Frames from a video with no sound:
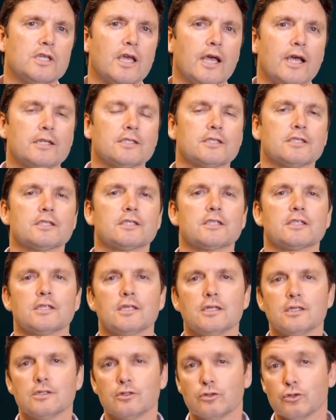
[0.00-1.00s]
tests
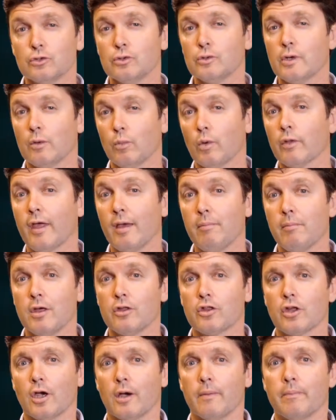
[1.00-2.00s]
do and what they
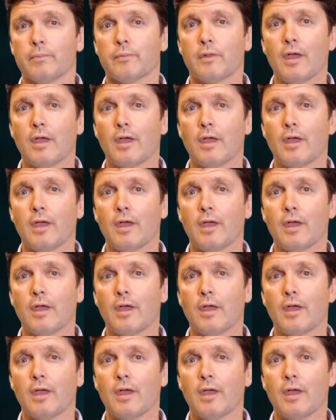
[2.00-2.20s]
measure,